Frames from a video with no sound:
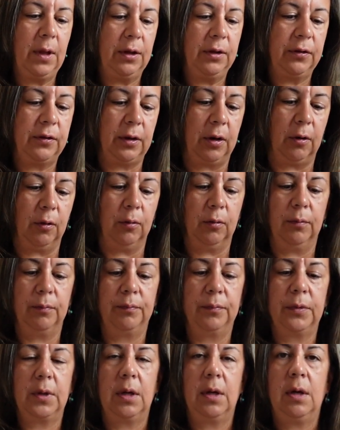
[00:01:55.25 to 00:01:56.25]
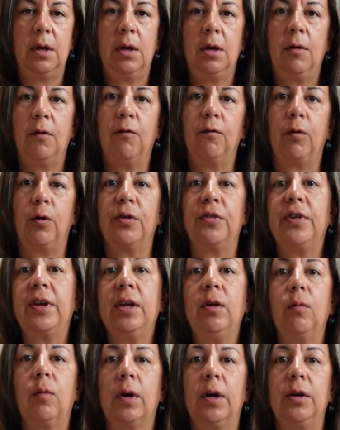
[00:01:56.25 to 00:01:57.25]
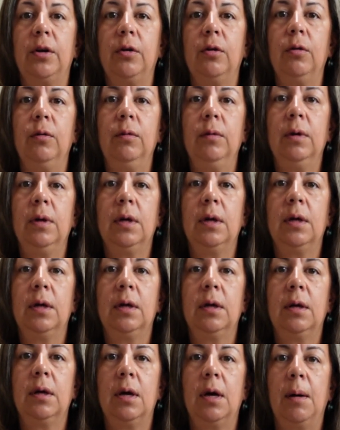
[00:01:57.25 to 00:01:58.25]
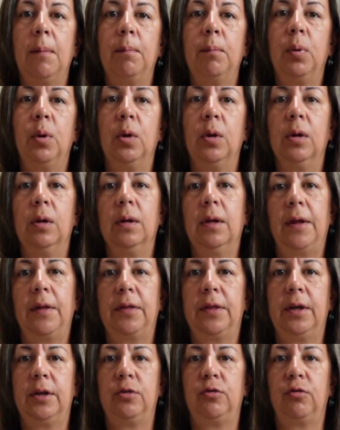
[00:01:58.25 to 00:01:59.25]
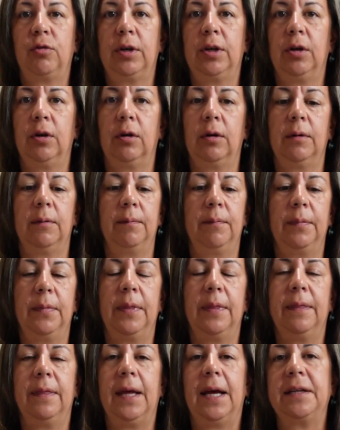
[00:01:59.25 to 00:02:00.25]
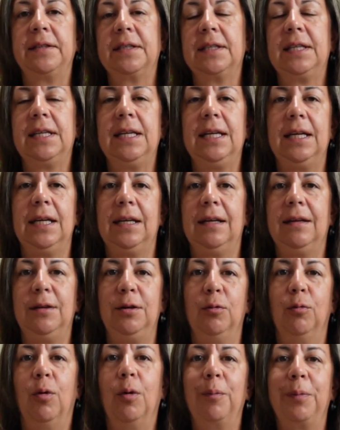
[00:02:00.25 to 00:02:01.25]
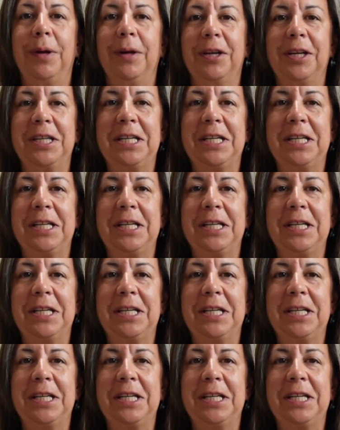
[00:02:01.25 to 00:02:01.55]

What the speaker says: So, first thing you want to do, pull the trigger. That's a key. You won't be able to